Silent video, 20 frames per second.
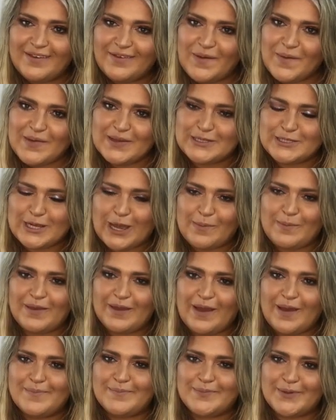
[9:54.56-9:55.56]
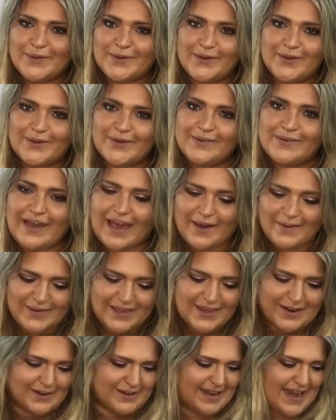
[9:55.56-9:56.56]
going shopping on Boohoo out
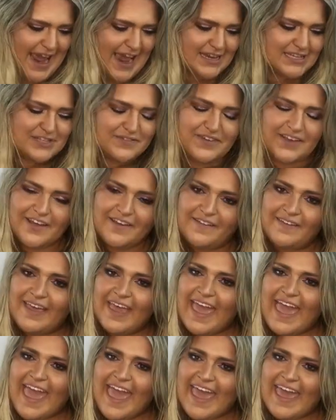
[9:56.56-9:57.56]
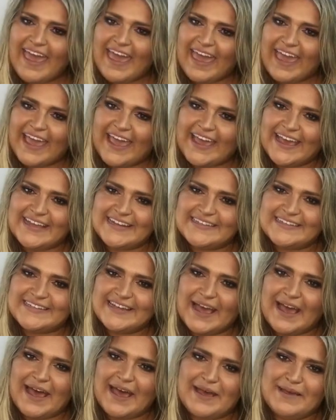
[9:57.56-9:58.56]
here in Nashville. and
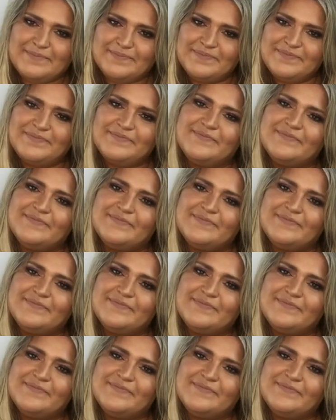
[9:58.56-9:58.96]
I